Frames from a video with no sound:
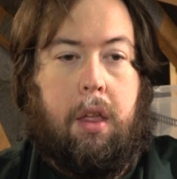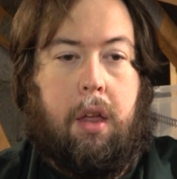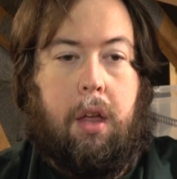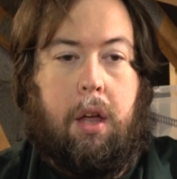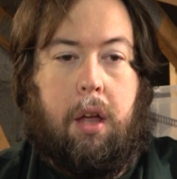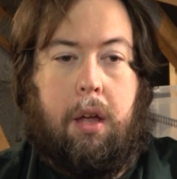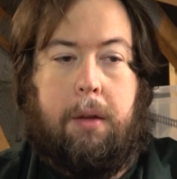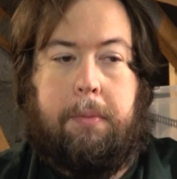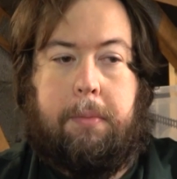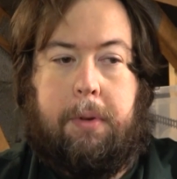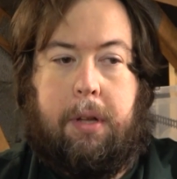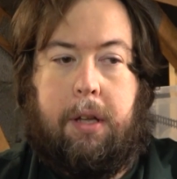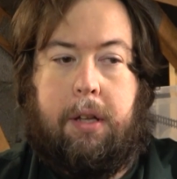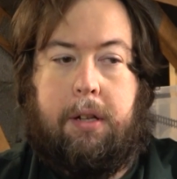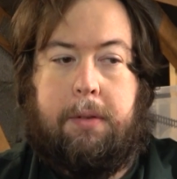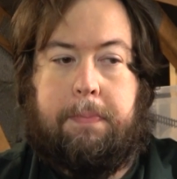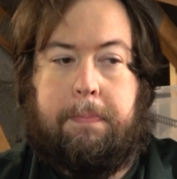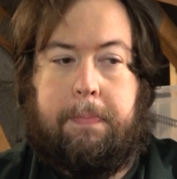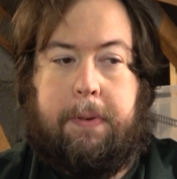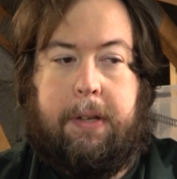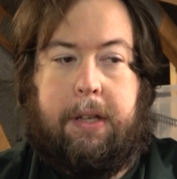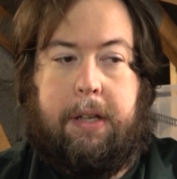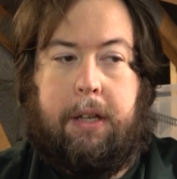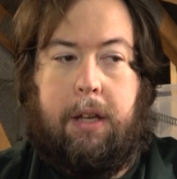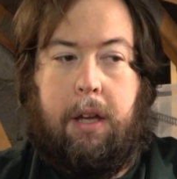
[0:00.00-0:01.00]
I'm going to
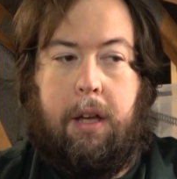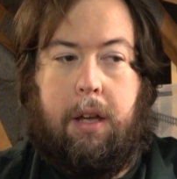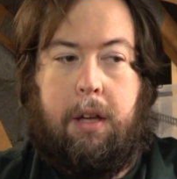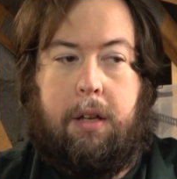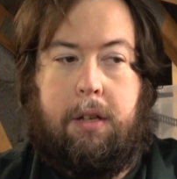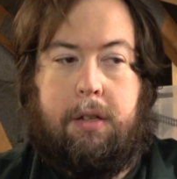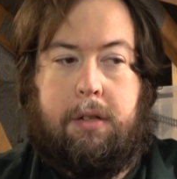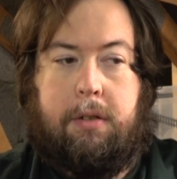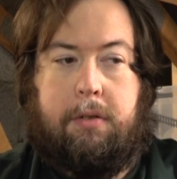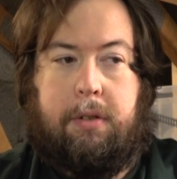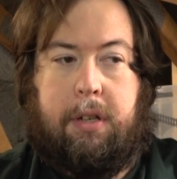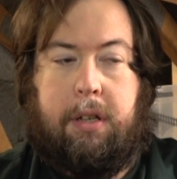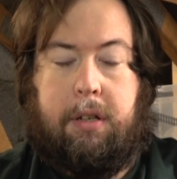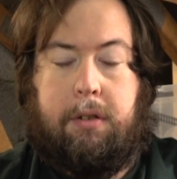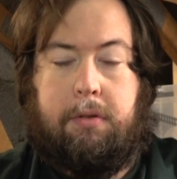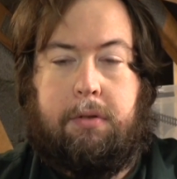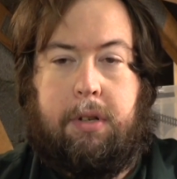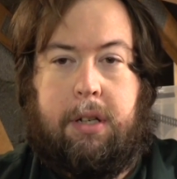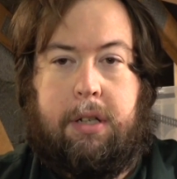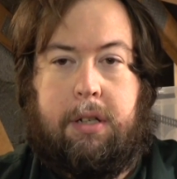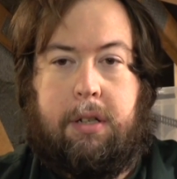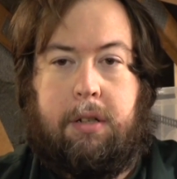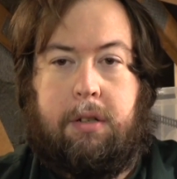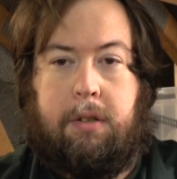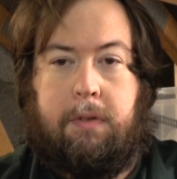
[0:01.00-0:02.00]
be answering a
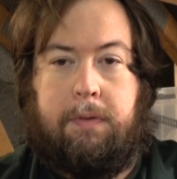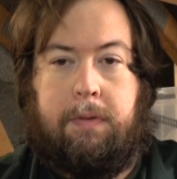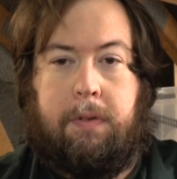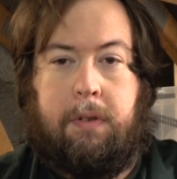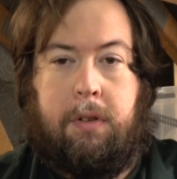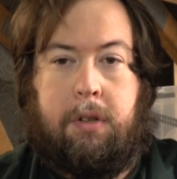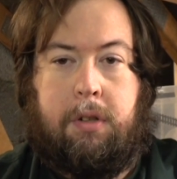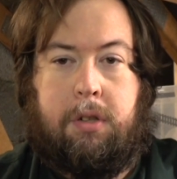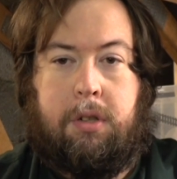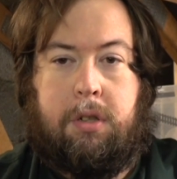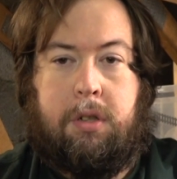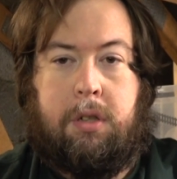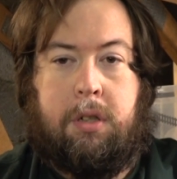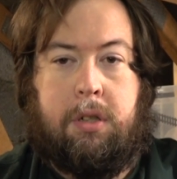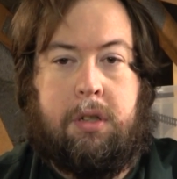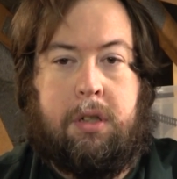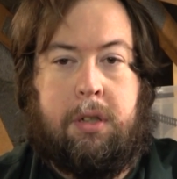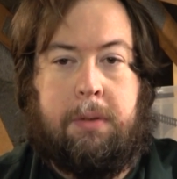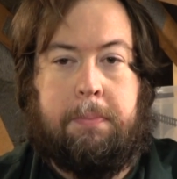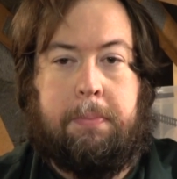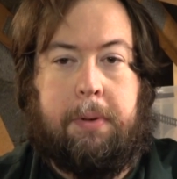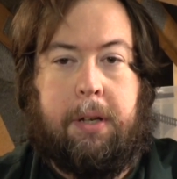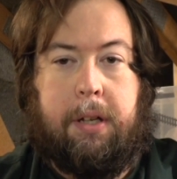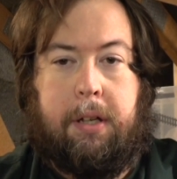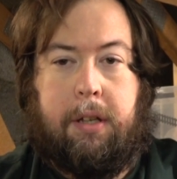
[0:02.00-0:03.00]
question of should
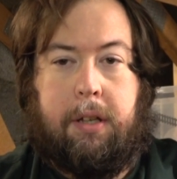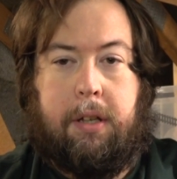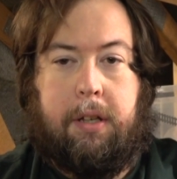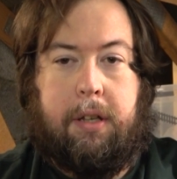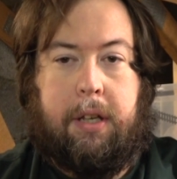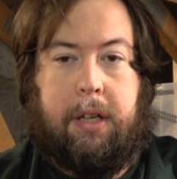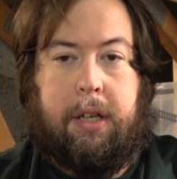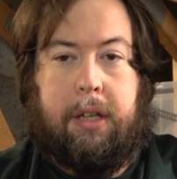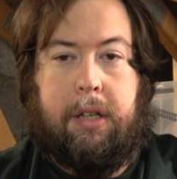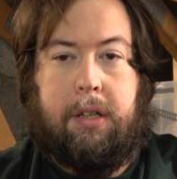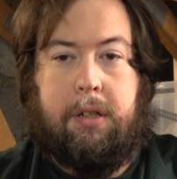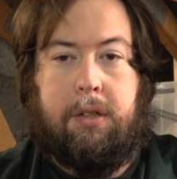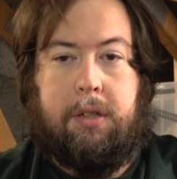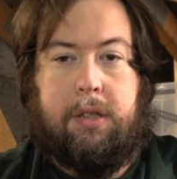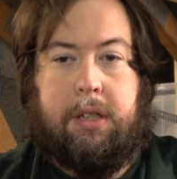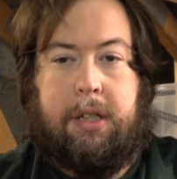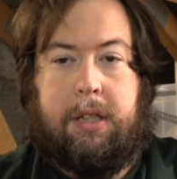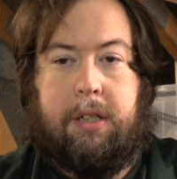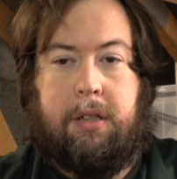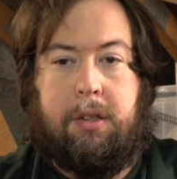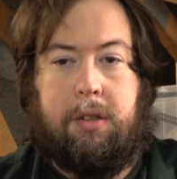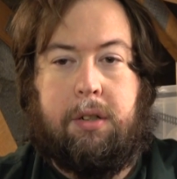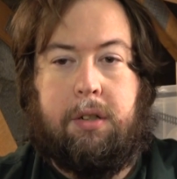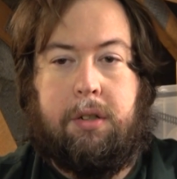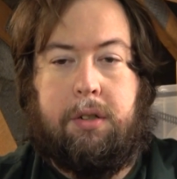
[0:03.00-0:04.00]
you buy an ECOS
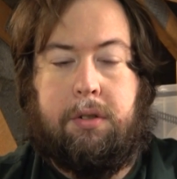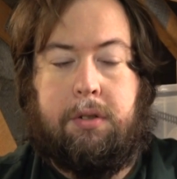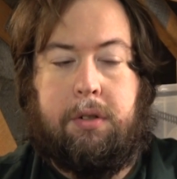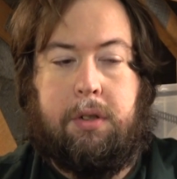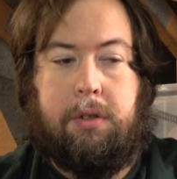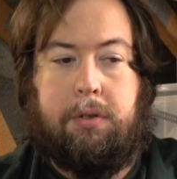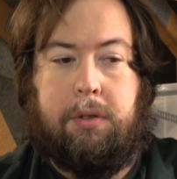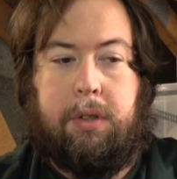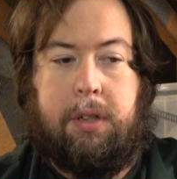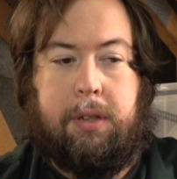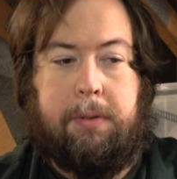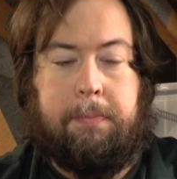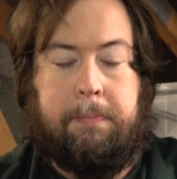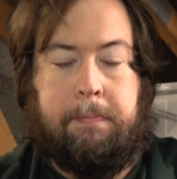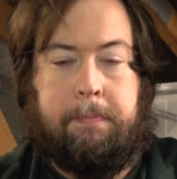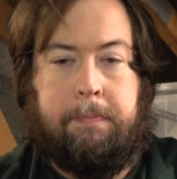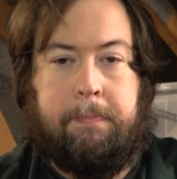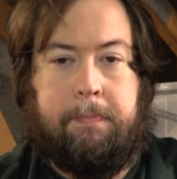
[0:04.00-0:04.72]
as your controller.